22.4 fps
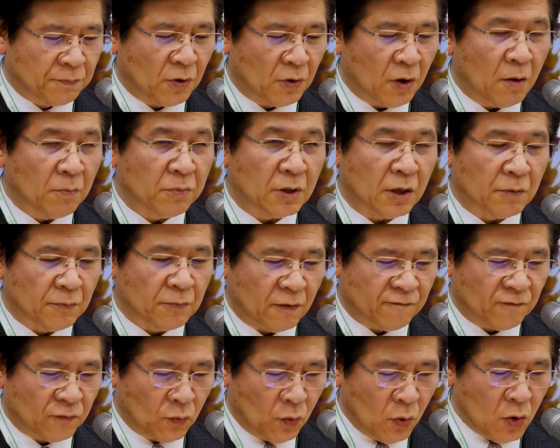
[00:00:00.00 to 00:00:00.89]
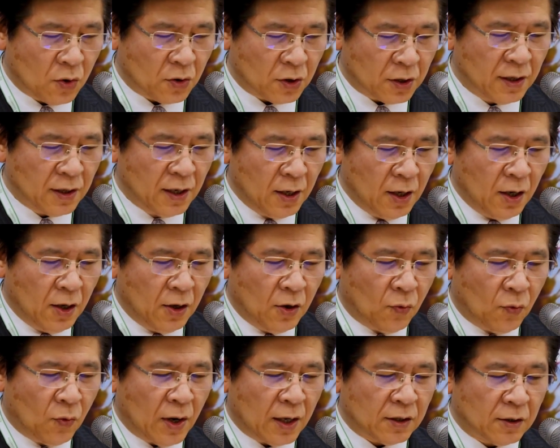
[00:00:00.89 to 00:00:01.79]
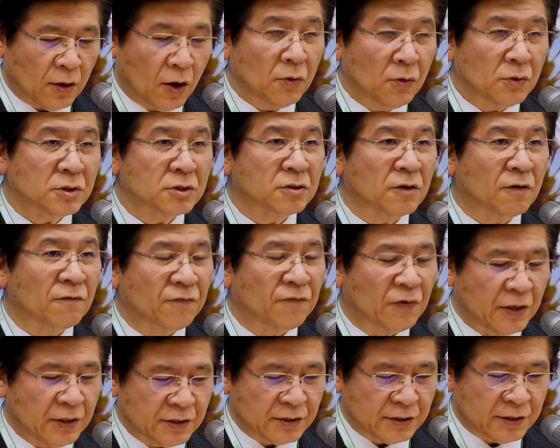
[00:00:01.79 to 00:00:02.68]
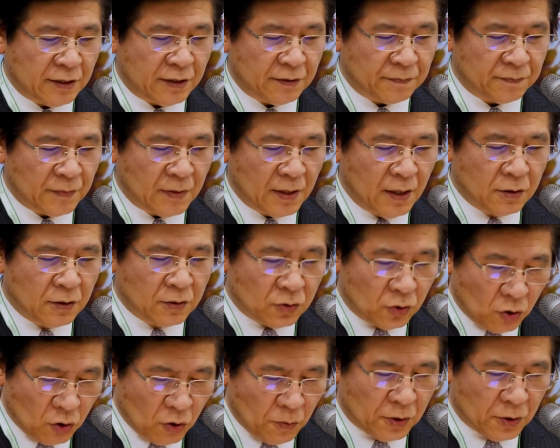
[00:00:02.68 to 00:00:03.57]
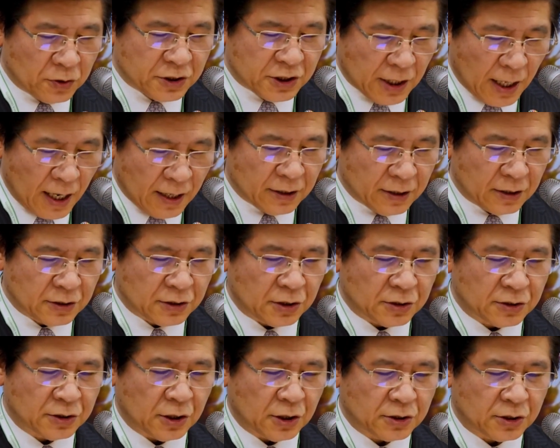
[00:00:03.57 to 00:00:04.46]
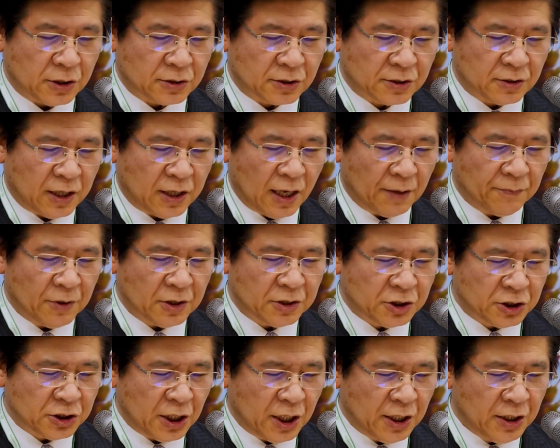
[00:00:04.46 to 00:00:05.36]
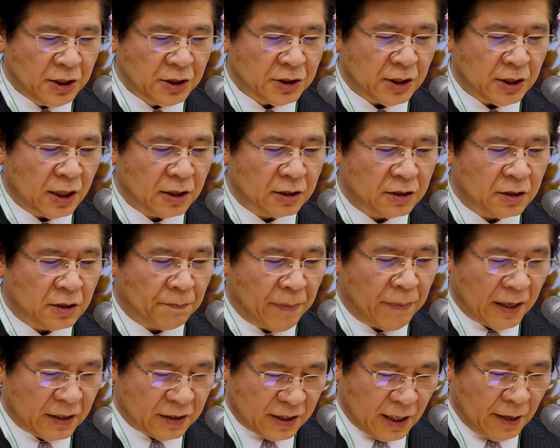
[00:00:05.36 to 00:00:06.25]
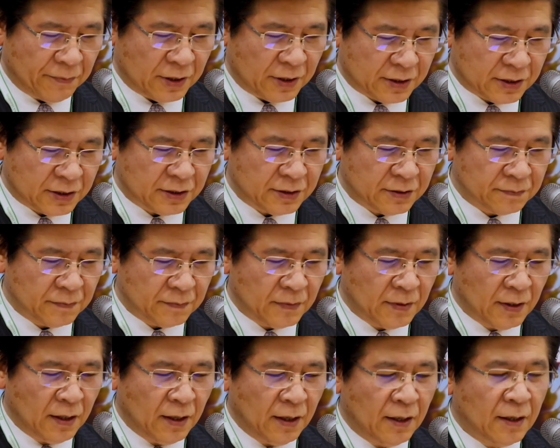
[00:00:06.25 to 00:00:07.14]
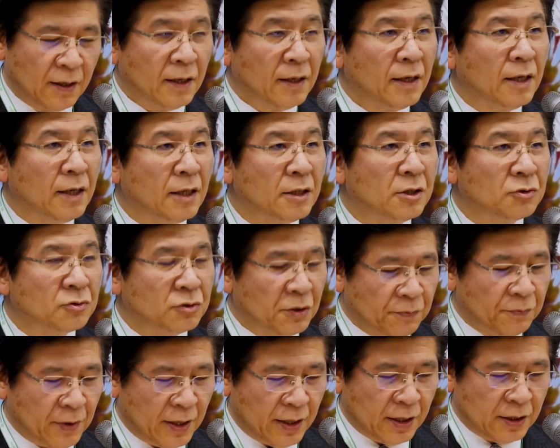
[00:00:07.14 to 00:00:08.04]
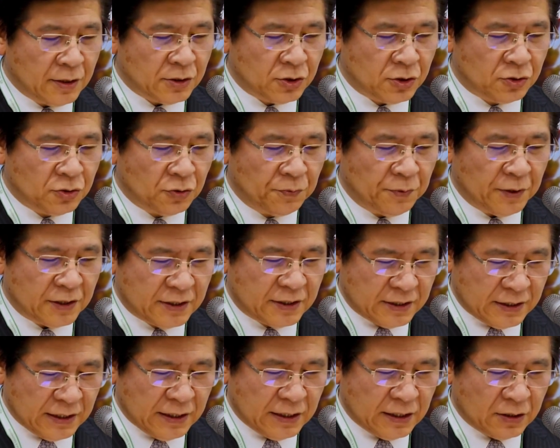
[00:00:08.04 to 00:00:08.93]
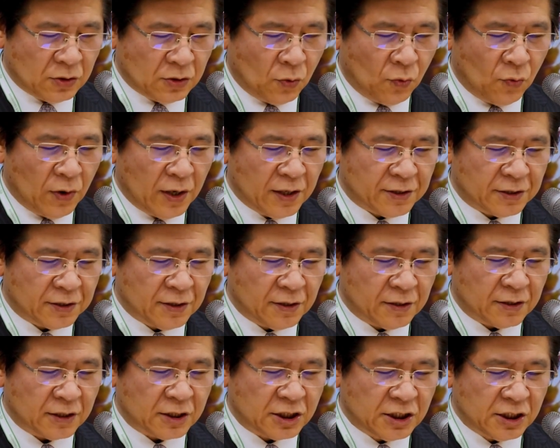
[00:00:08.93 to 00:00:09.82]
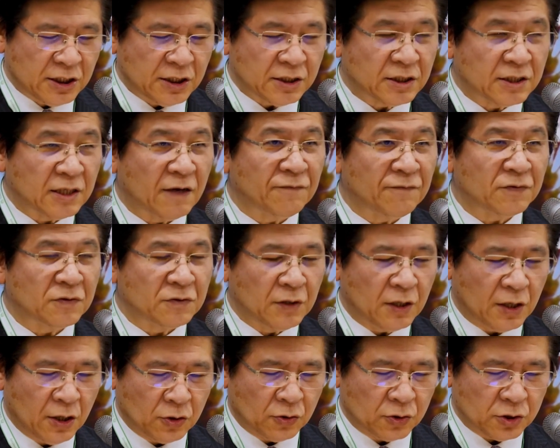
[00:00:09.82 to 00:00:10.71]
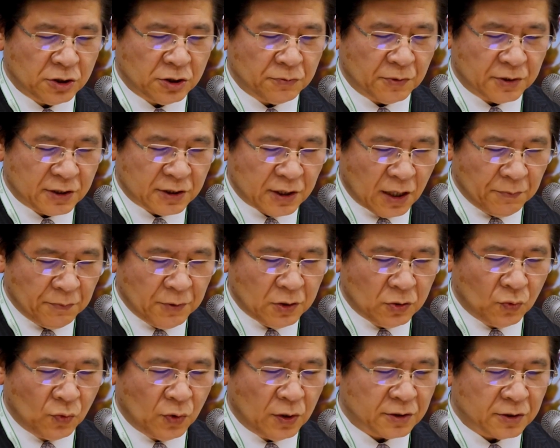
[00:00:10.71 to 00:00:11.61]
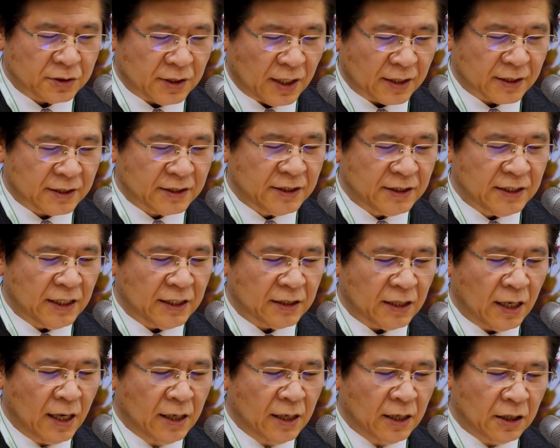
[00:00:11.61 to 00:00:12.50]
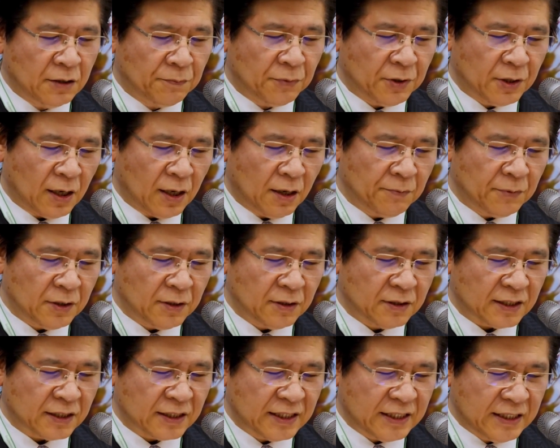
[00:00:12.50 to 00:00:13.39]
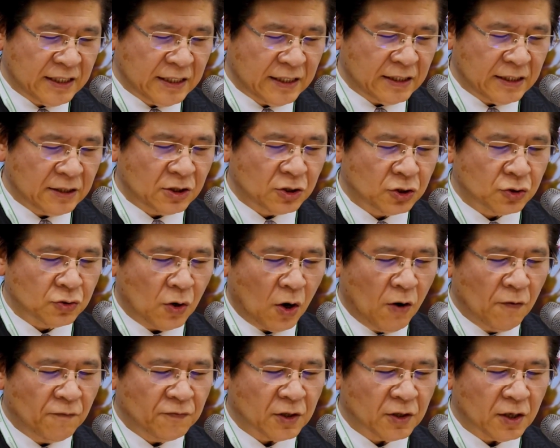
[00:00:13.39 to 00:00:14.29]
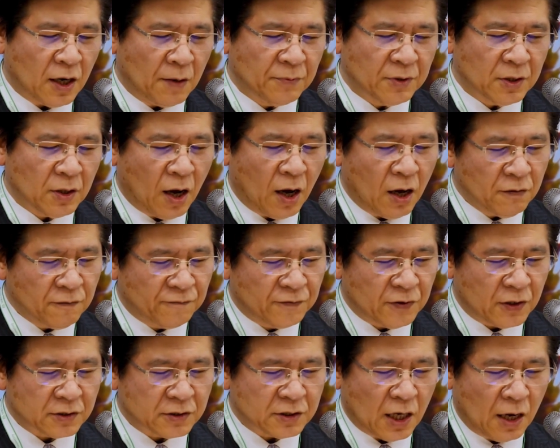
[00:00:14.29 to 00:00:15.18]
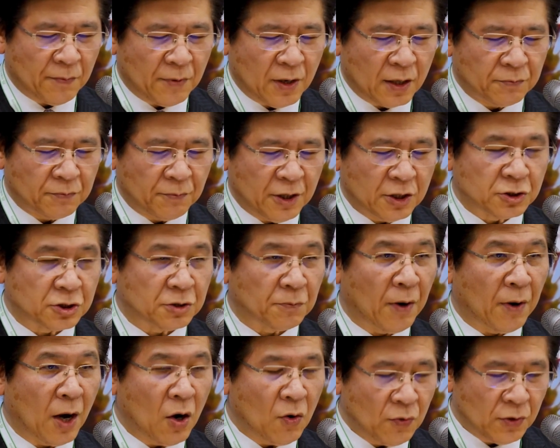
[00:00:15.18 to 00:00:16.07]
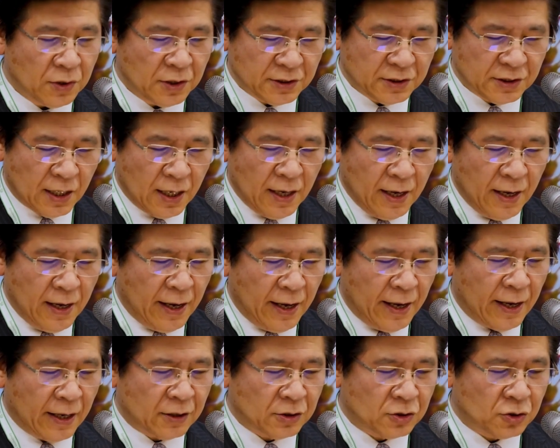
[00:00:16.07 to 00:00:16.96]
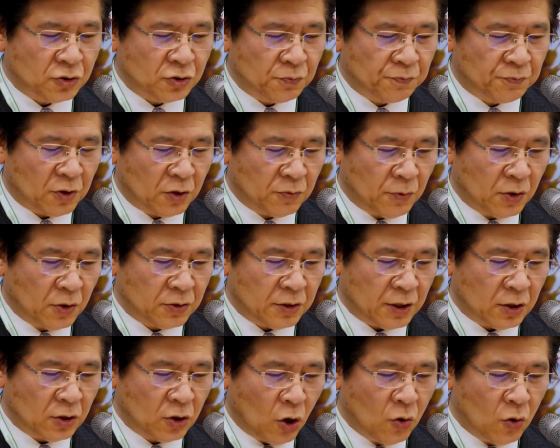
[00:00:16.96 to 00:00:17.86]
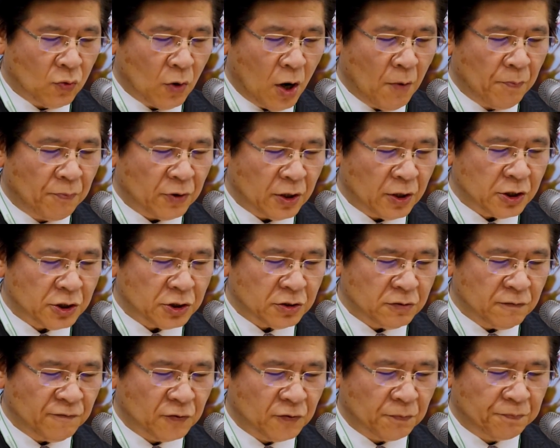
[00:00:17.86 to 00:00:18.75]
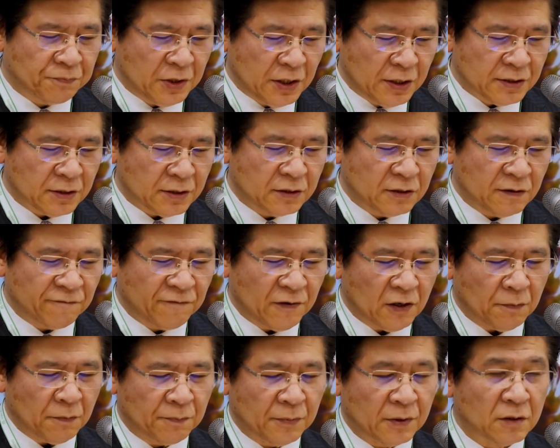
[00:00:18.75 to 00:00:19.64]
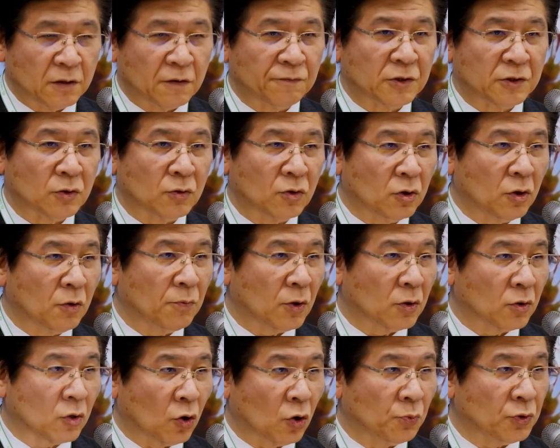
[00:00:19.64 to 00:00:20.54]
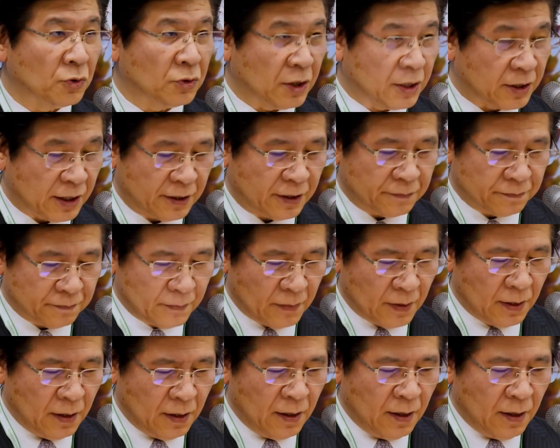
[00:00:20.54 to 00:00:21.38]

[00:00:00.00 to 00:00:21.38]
the problem of war while also facing global challenges such as climate change and pandemics. It remains to be seen whether the G7 Hiroshima Summit will succeed in becoming the key to overcoming conflicts among major powers and to promoting cooperation for peace and development of the global community.